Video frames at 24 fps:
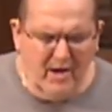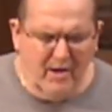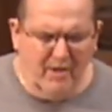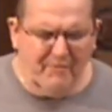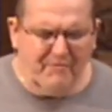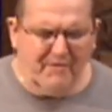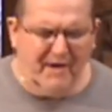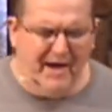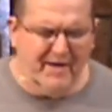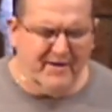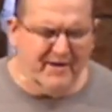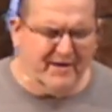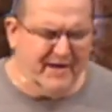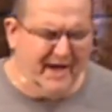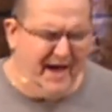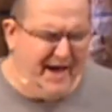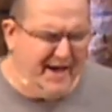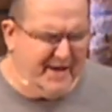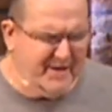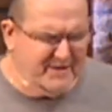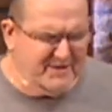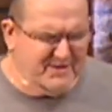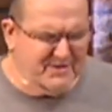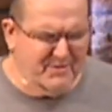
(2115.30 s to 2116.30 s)
Well, Father
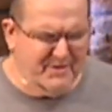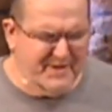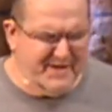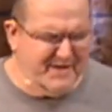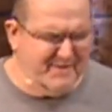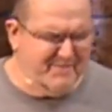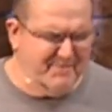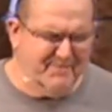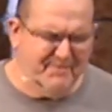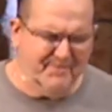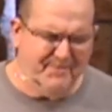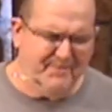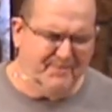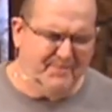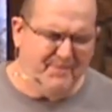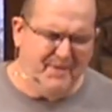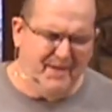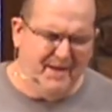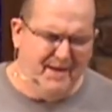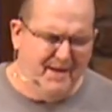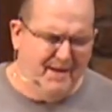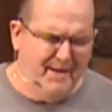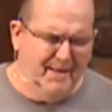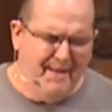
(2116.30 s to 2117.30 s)
God, as we
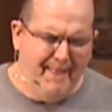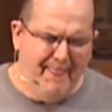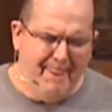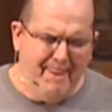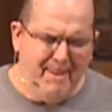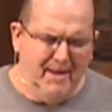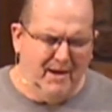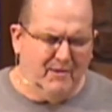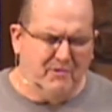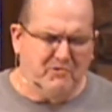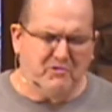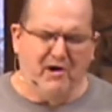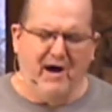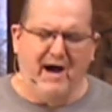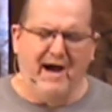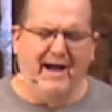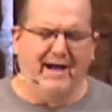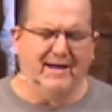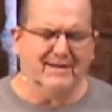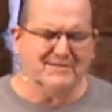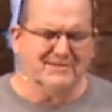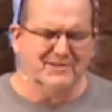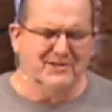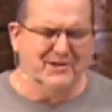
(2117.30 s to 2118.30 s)
cry
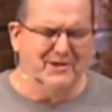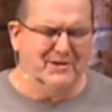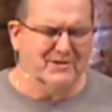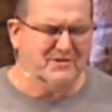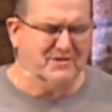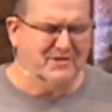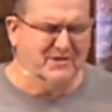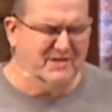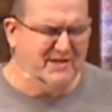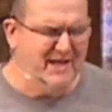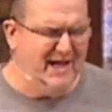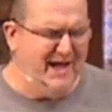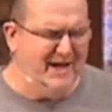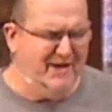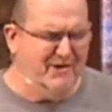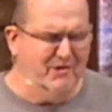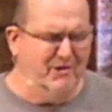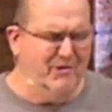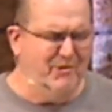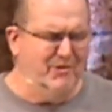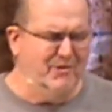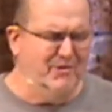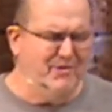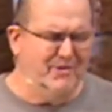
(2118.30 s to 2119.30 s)
out to you today,
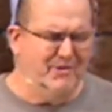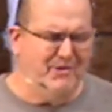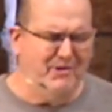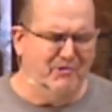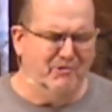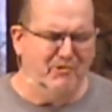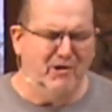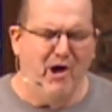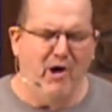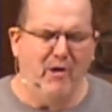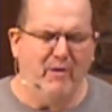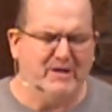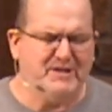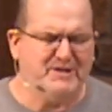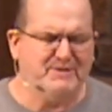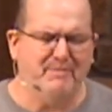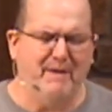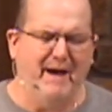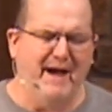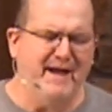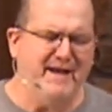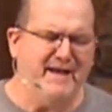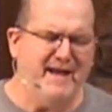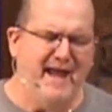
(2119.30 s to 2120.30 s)
you, you know us
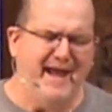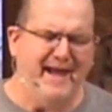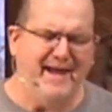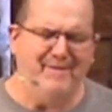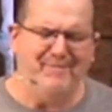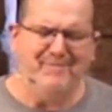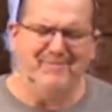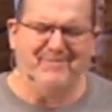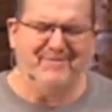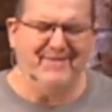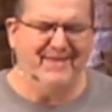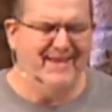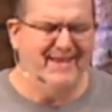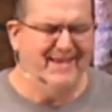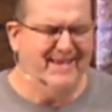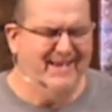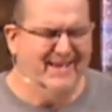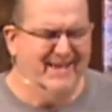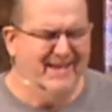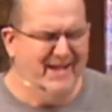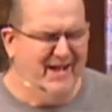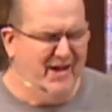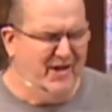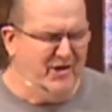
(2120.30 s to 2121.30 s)
by name.
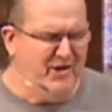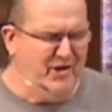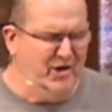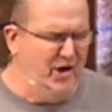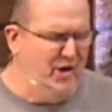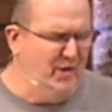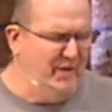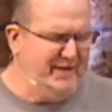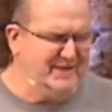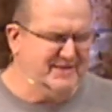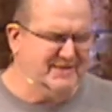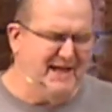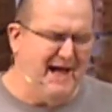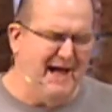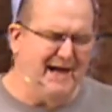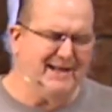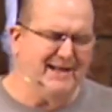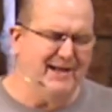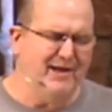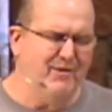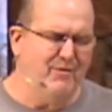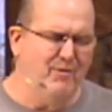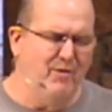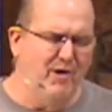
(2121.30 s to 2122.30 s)
You know
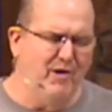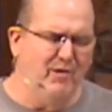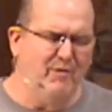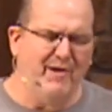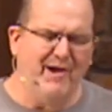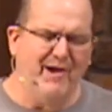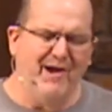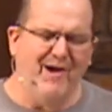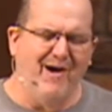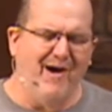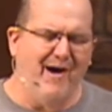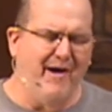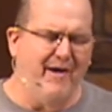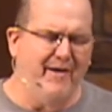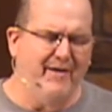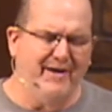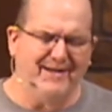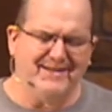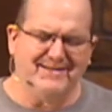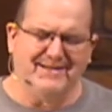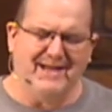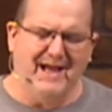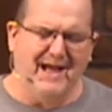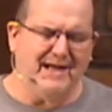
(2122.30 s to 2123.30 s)
exactly where we are
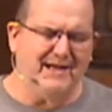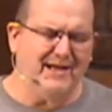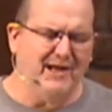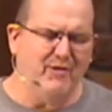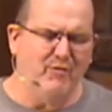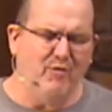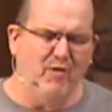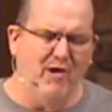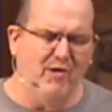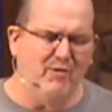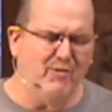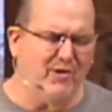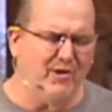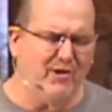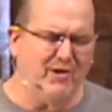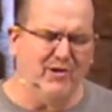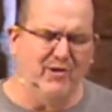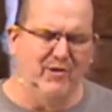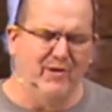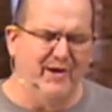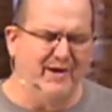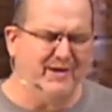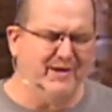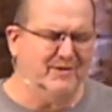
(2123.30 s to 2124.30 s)
and exactly what we're
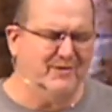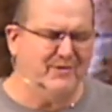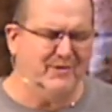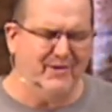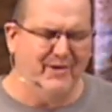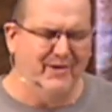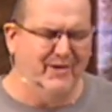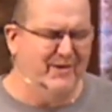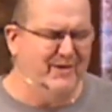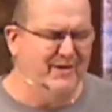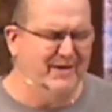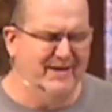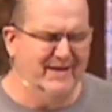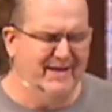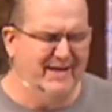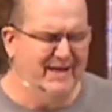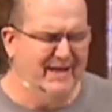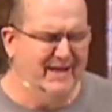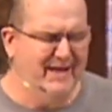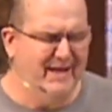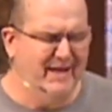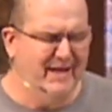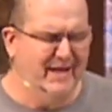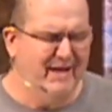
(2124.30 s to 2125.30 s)
going through.
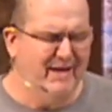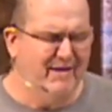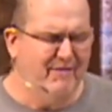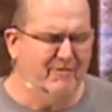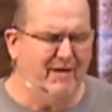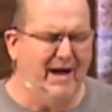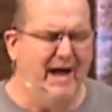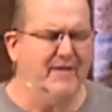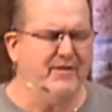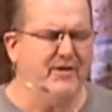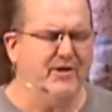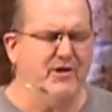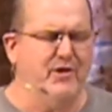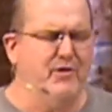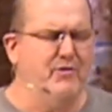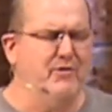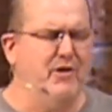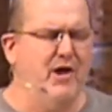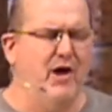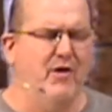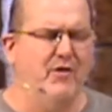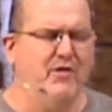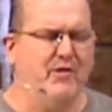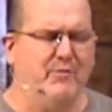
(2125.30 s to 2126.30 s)
Father, you
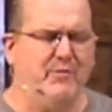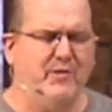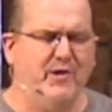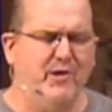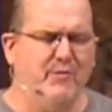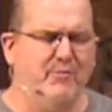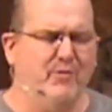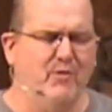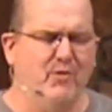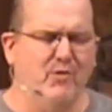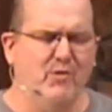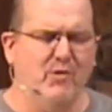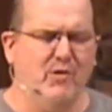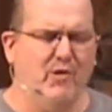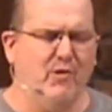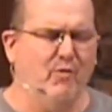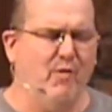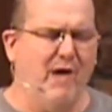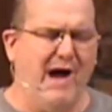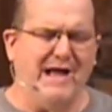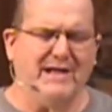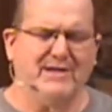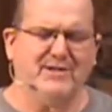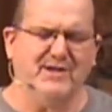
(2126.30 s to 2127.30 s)
know the people who are
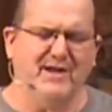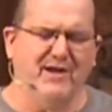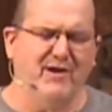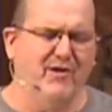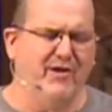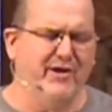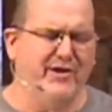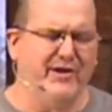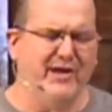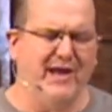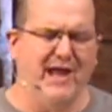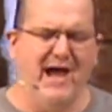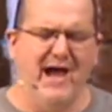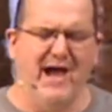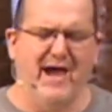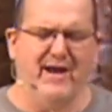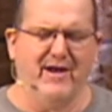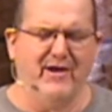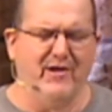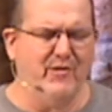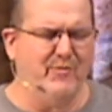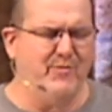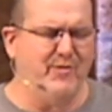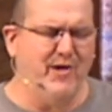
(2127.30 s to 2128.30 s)
watching online
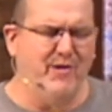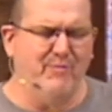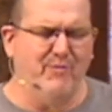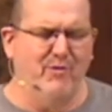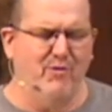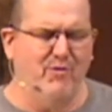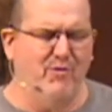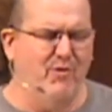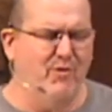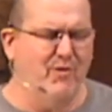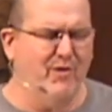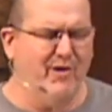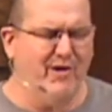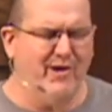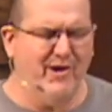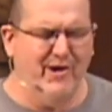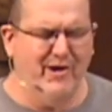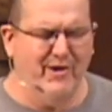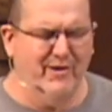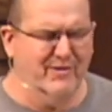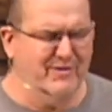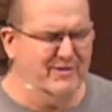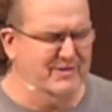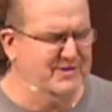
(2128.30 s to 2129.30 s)
and the people who are
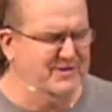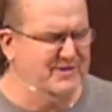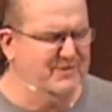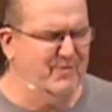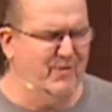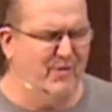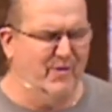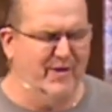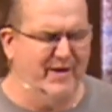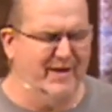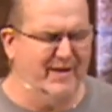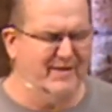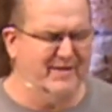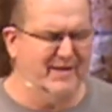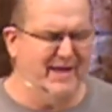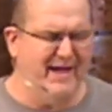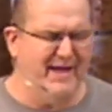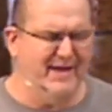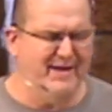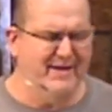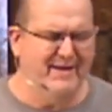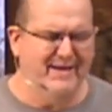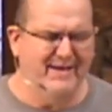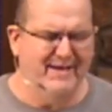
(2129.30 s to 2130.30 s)
here this morning
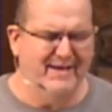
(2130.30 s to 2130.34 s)
that,